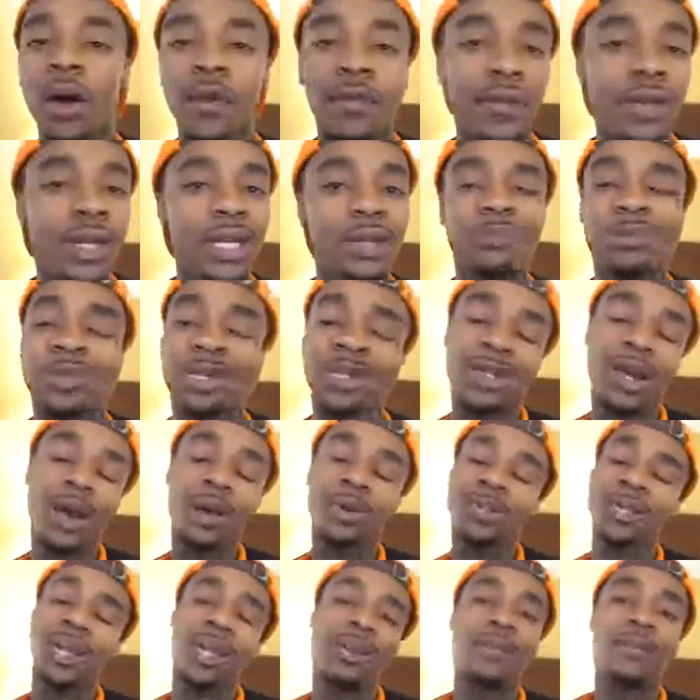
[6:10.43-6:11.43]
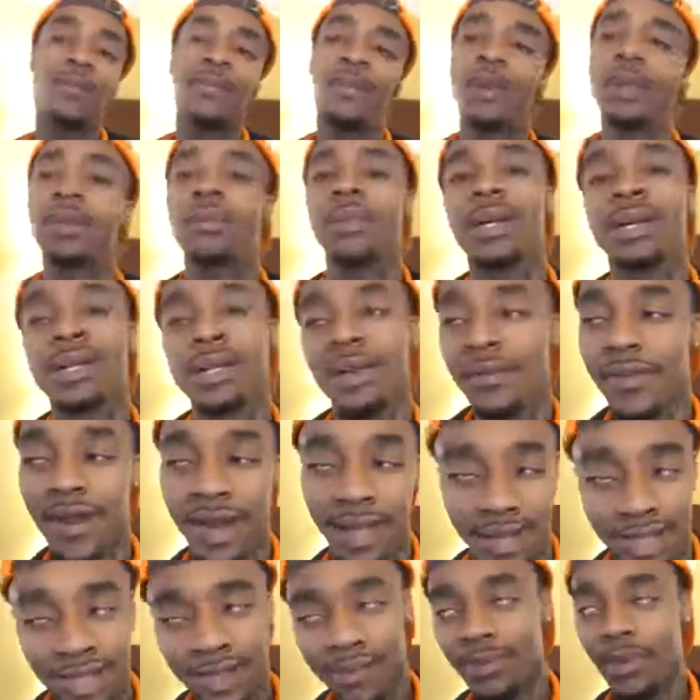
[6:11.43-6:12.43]
off in this, because I was kind of feeling myself
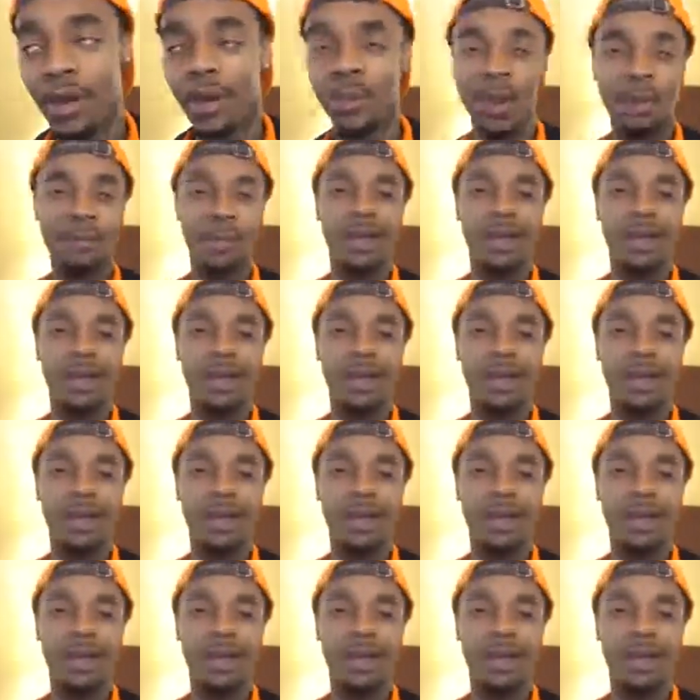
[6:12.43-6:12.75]
at this moment.